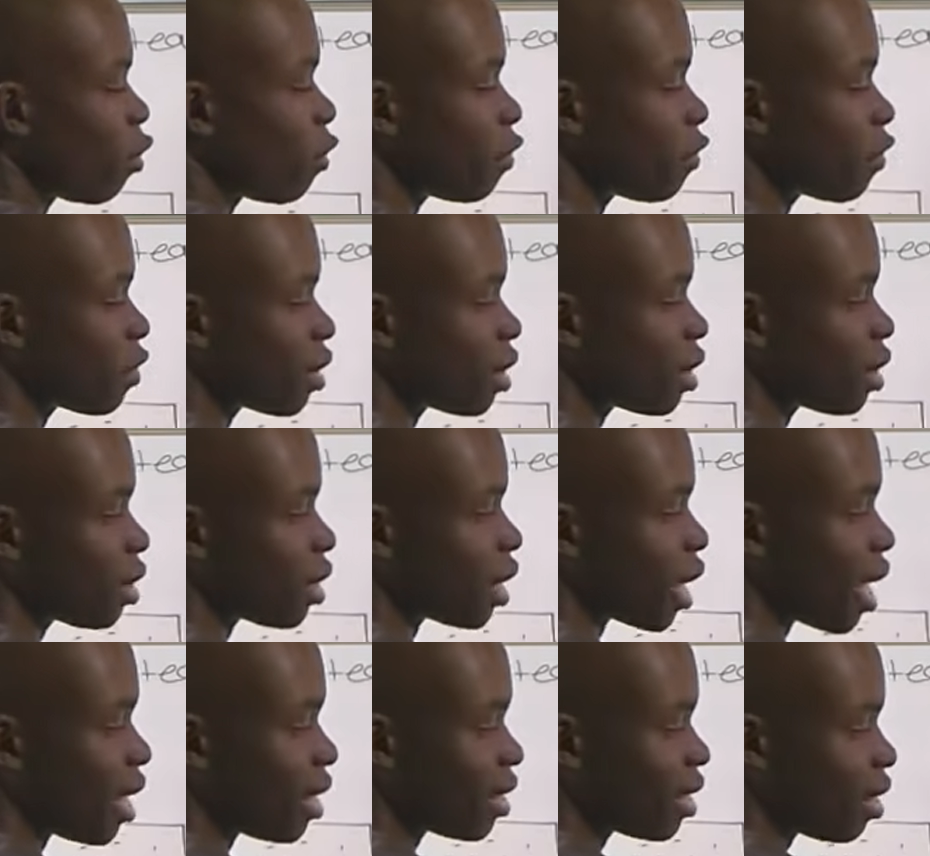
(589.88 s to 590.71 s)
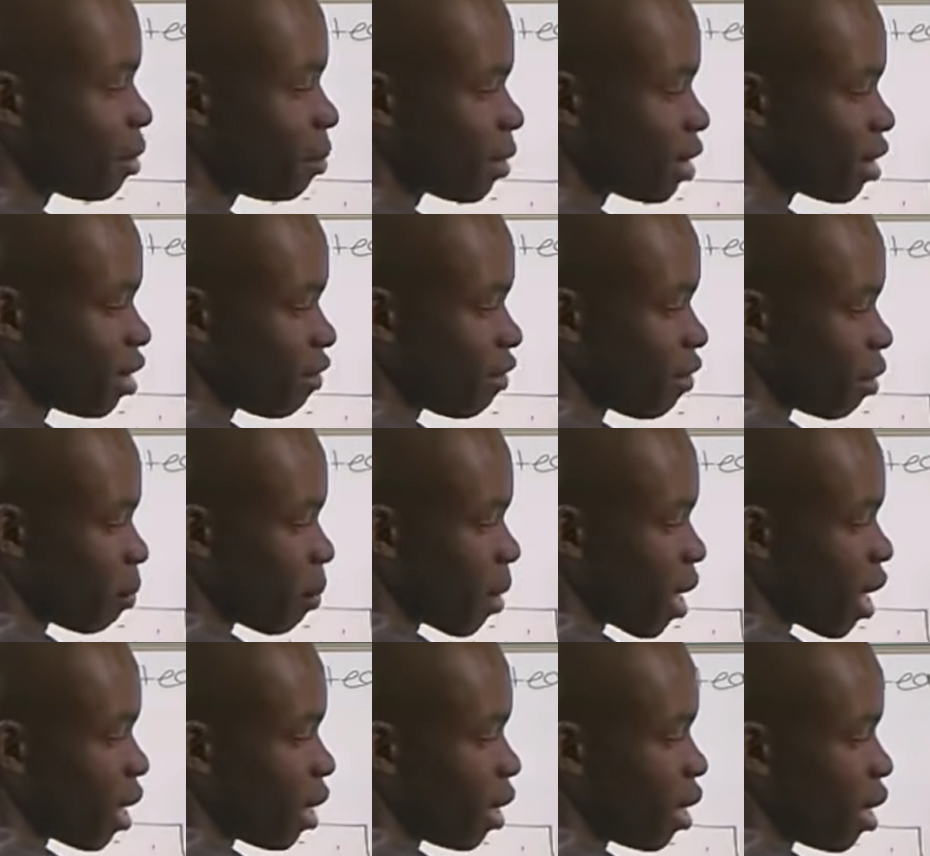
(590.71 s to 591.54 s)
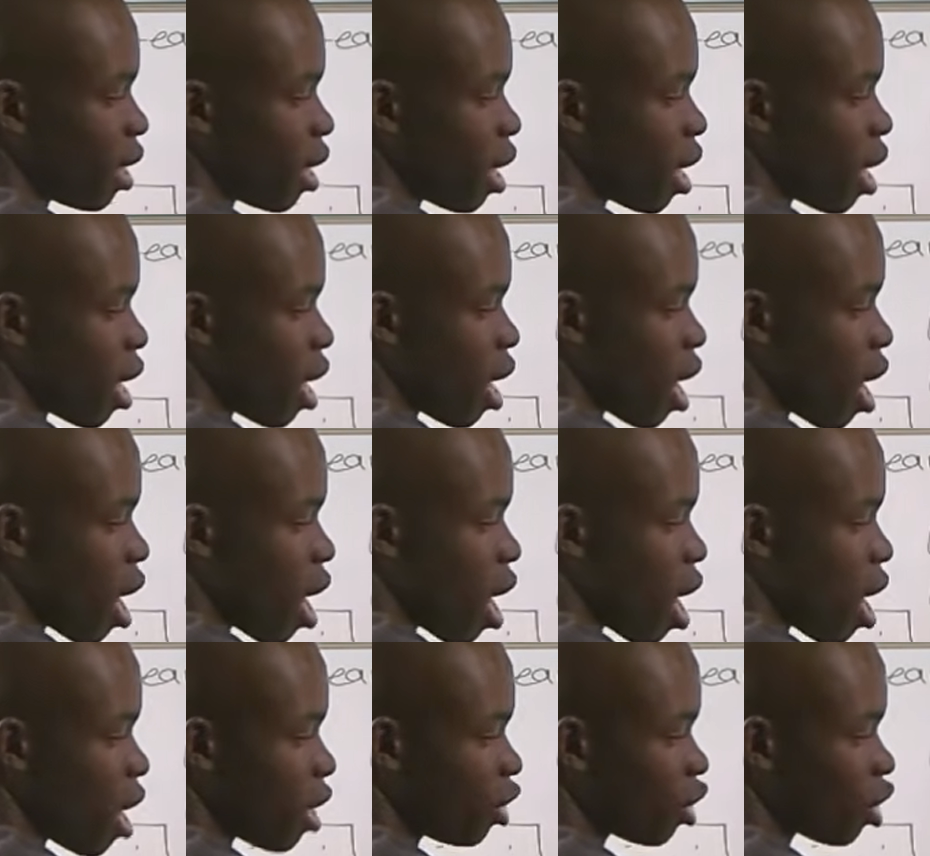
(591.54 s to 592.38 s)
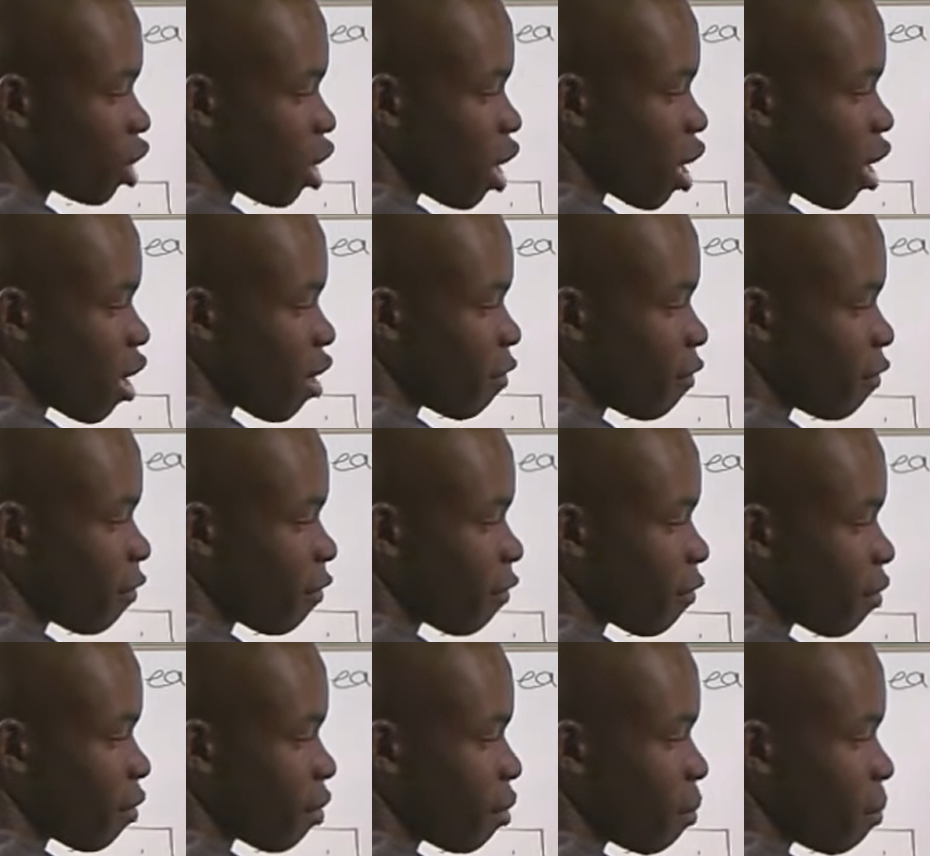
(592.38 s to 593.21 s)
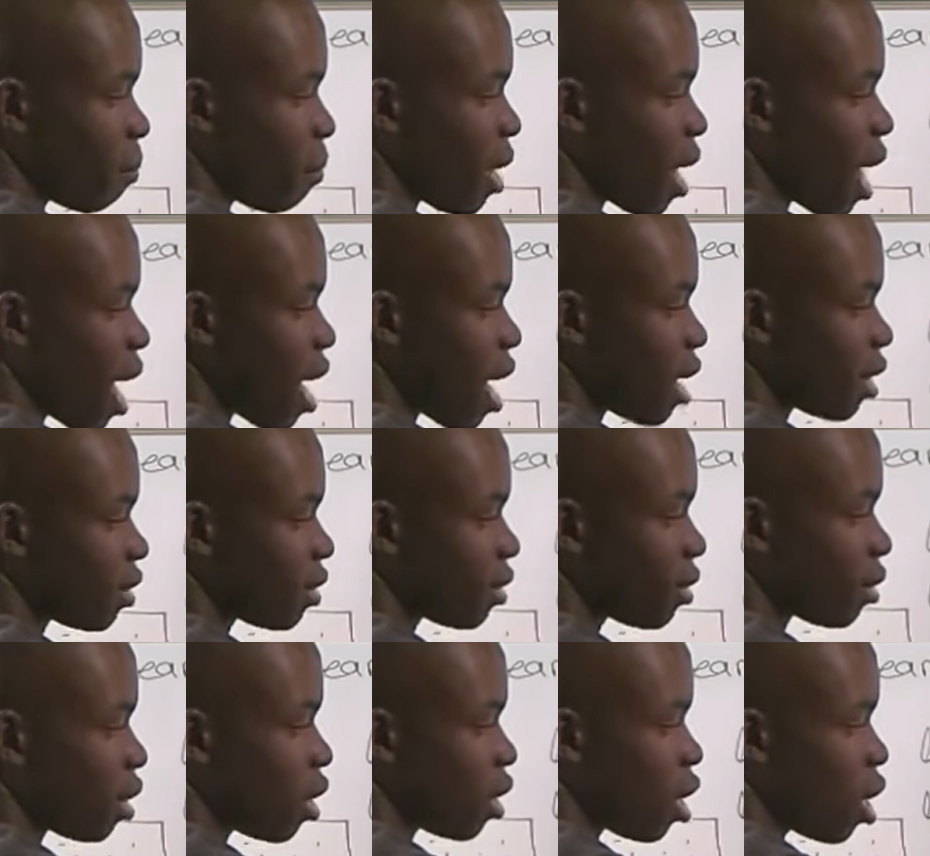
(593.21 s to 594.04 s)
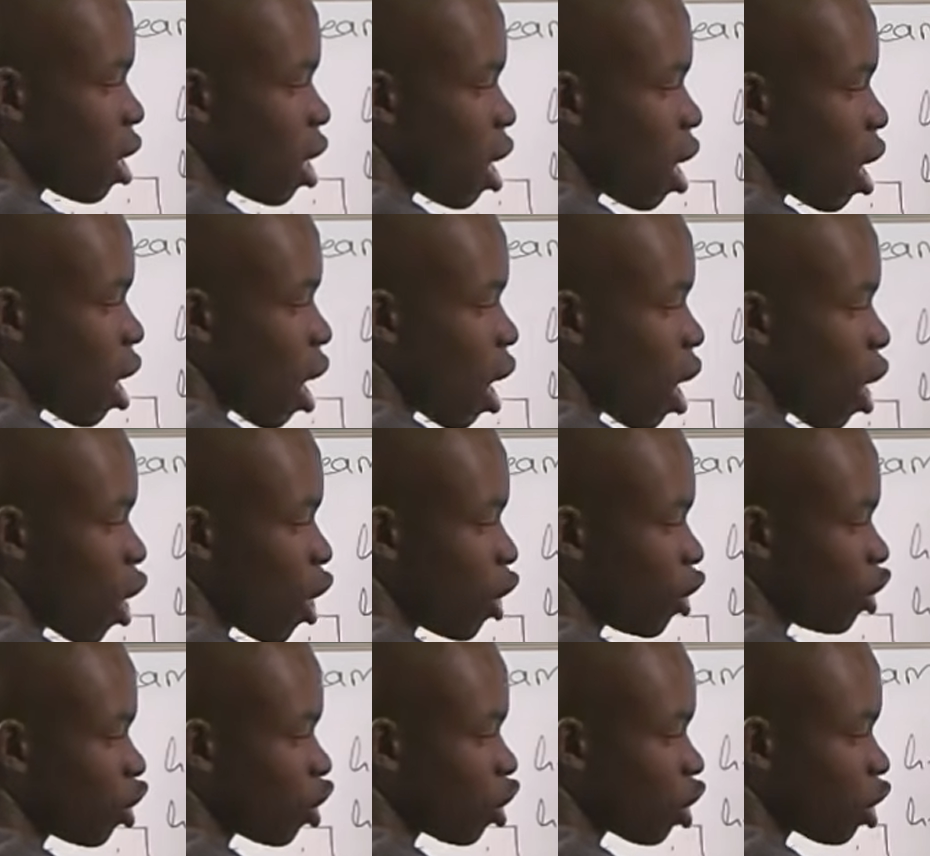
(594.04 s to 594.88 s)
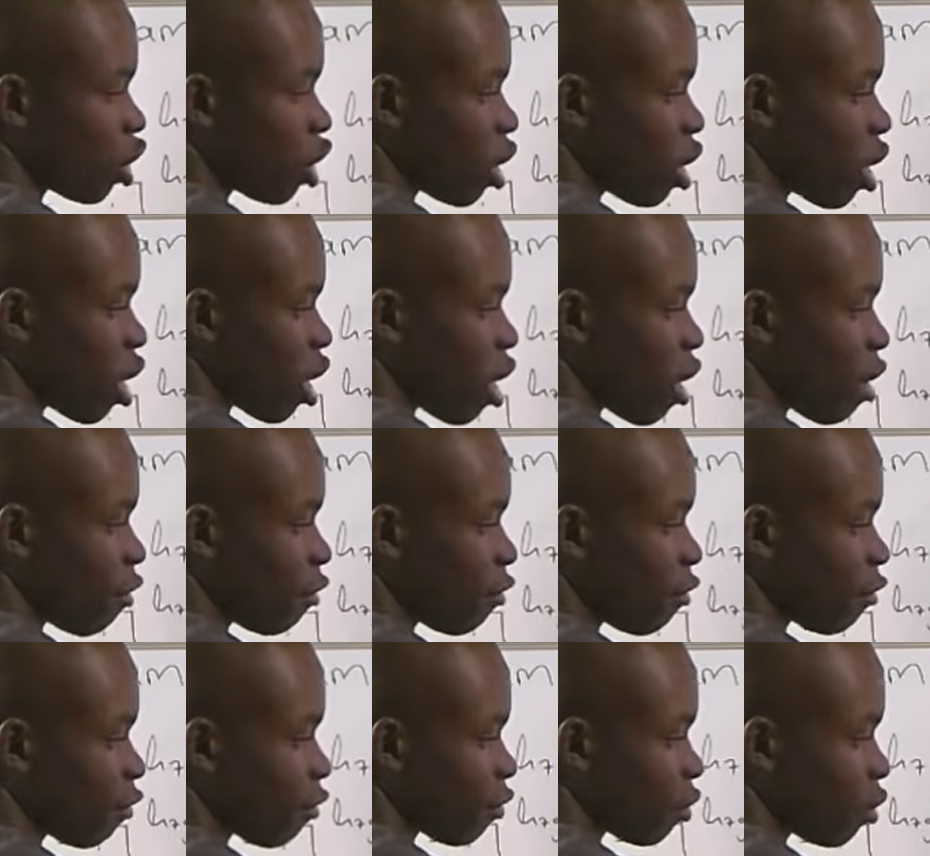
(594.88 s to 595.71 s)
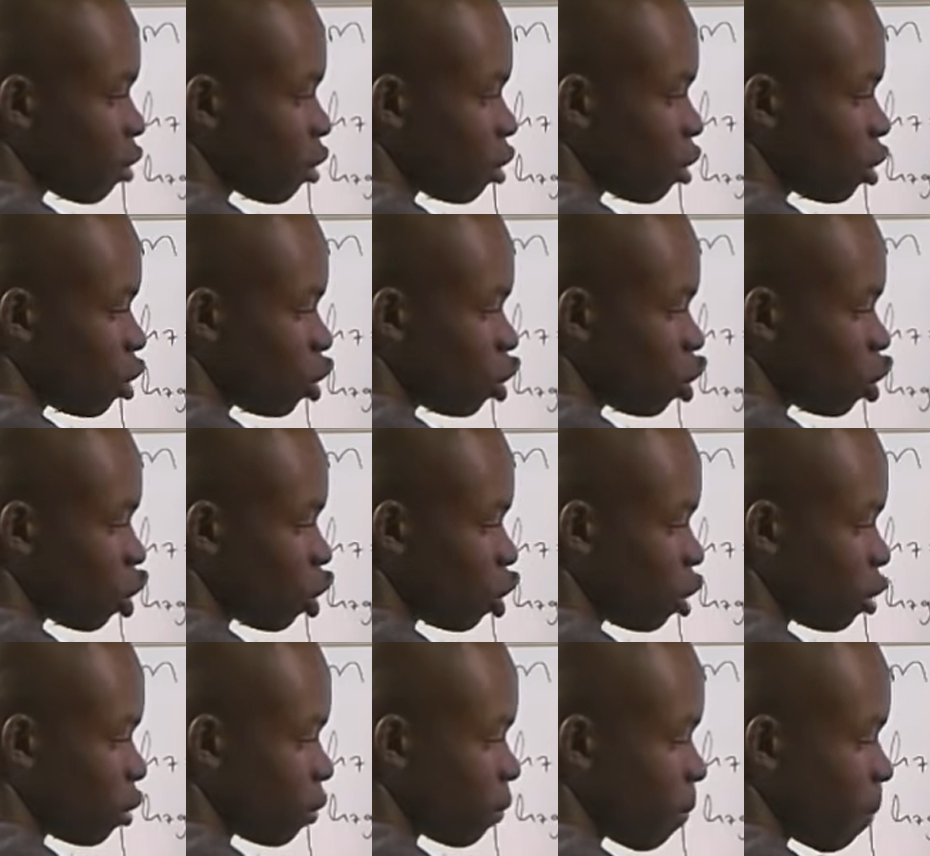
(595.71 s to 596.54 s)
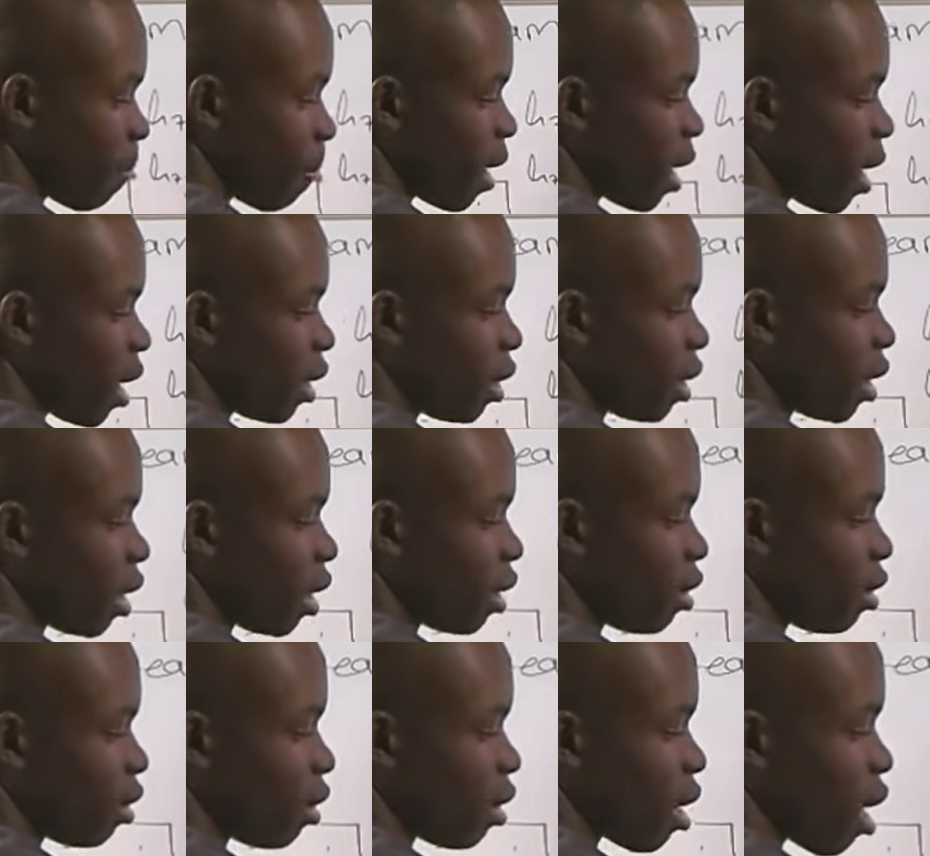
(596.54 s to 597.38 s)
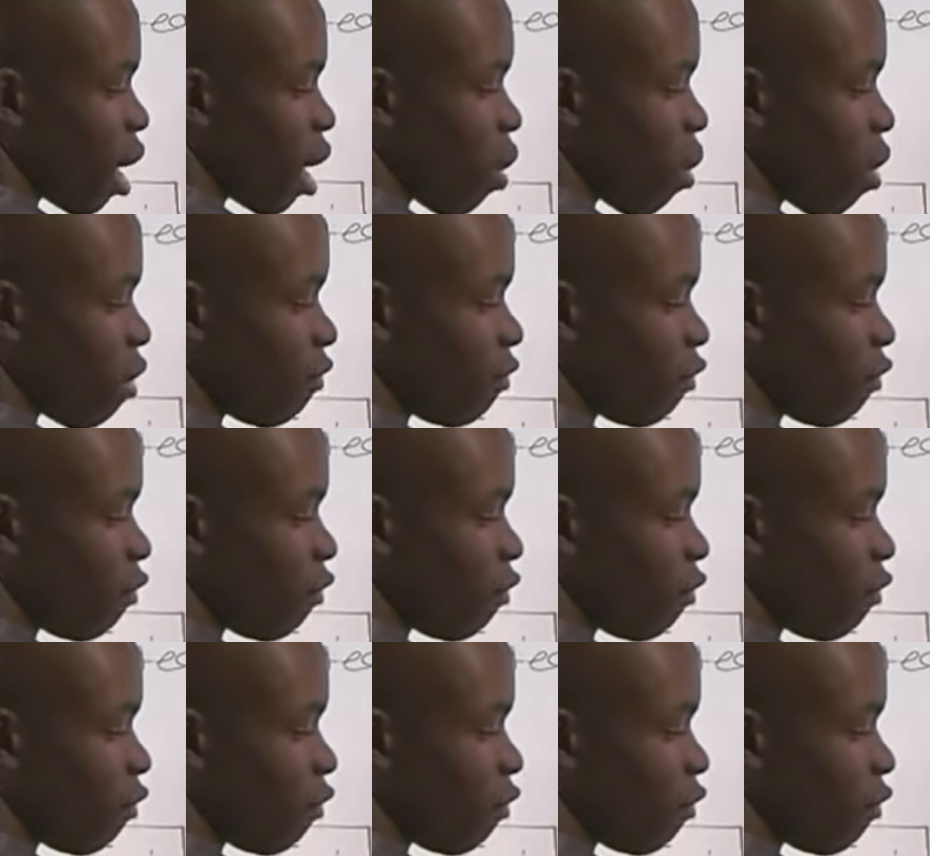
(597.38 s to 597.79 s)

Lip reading: of dry steam is given by HF plus HFG. And then our